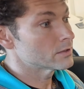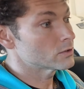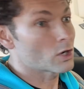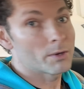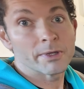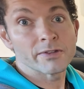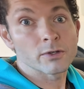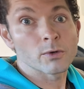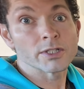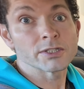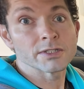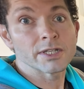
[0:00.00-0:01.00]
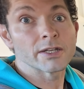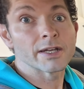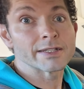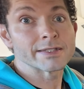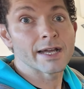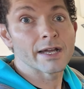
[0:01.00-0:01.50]
comments or questions that you
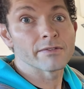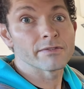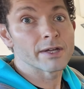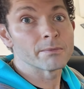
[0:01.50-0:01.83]
guys have.